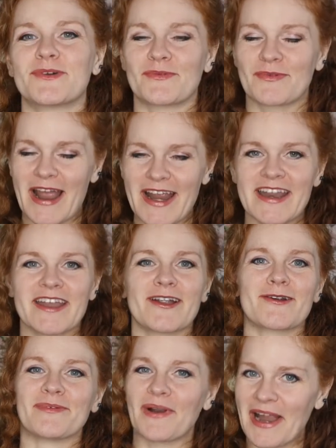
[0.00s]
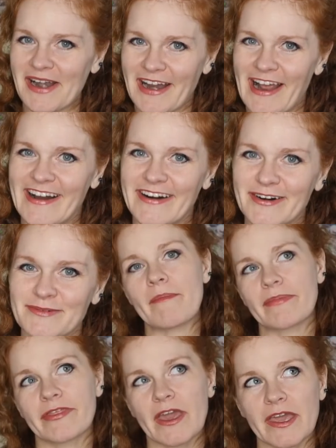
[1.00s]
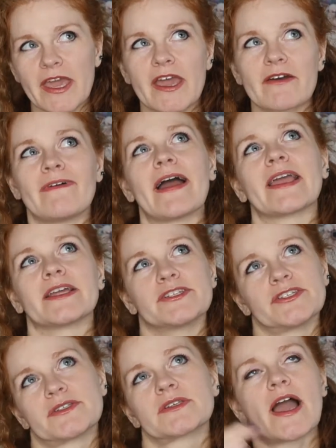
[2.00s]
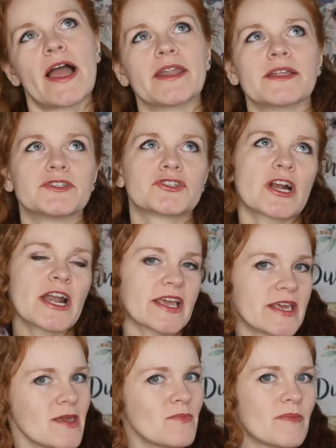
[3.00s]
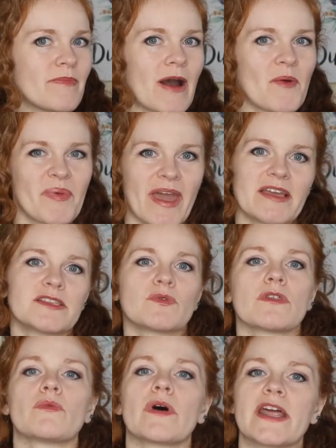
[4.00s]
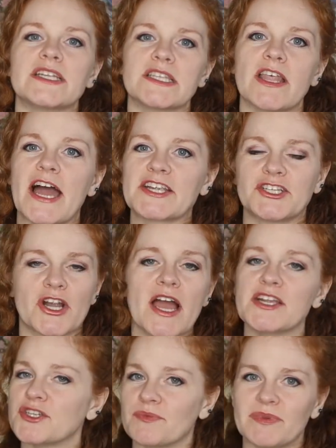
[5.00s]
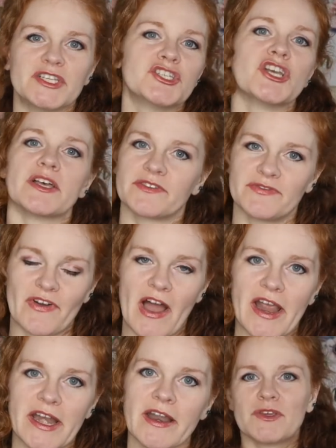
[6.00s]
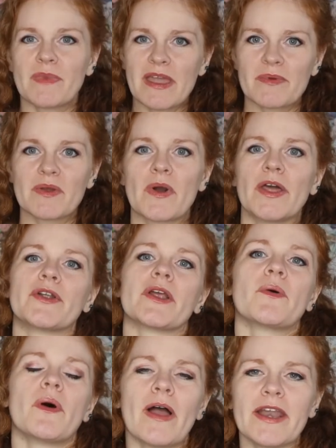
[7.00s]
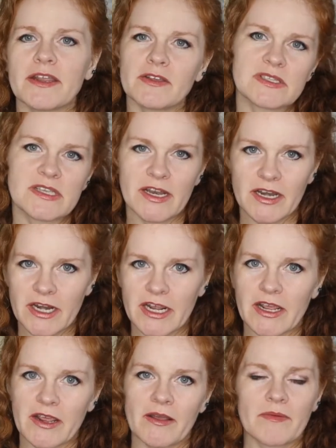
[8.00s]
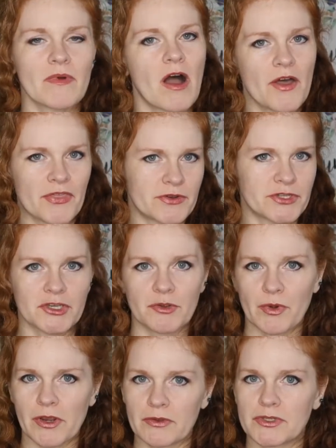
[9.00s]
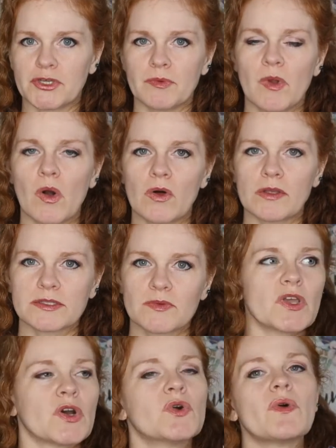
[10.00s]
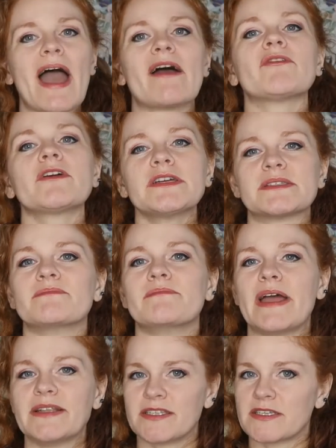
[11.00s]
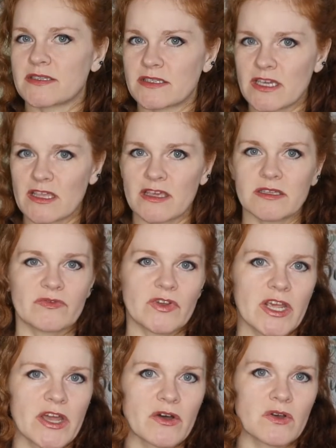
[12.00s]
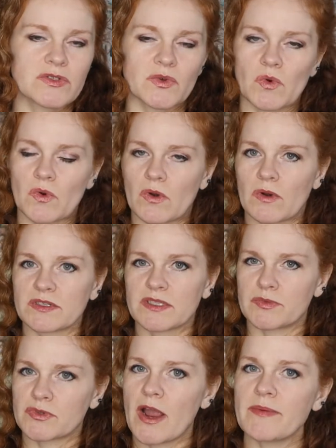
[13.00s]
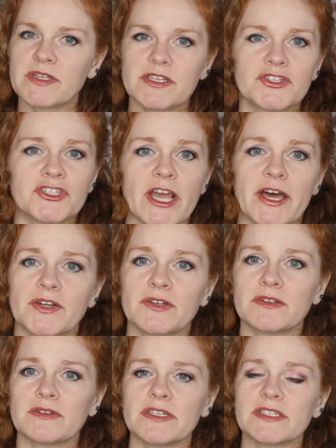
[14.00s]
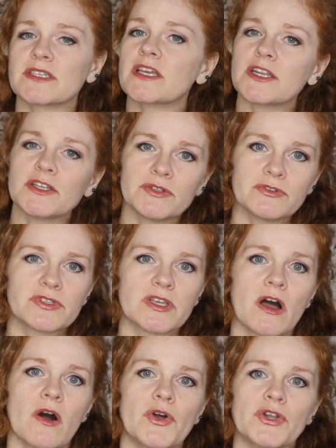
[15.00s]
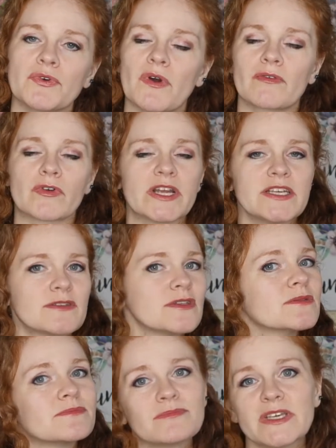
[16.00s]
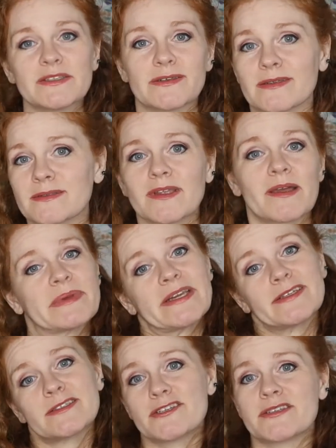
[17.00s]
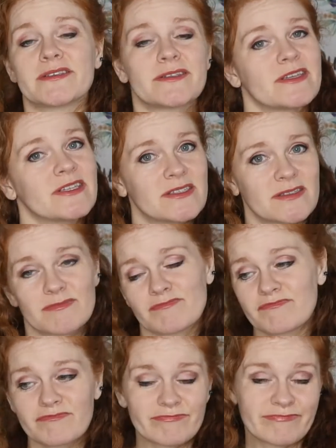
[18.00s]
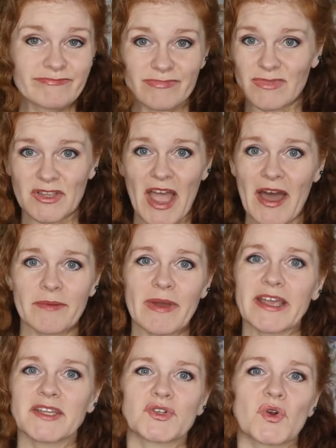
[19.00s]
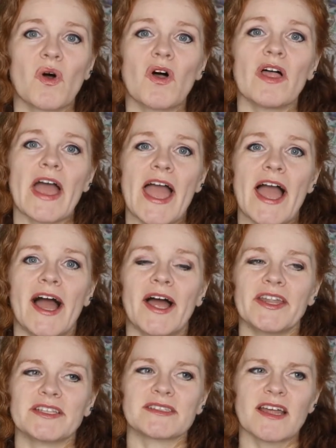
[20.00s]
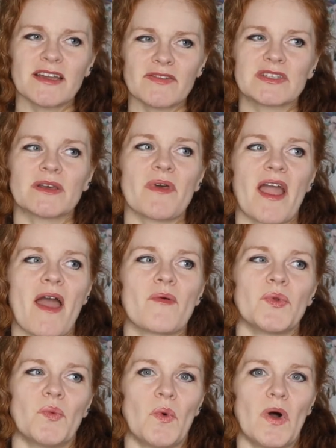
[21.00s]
We're right here, right now. I'm thinking if I can just kind of try to keep about pace with what I did last year, I should be just fine. You may be wondering, well, why didn't you set any authortube or YouTube goals? Whoever is meant to see these videos or subscribe to this channel is going to do so, and whoever isn't. I mean, it's out of my control, and it's not even something I would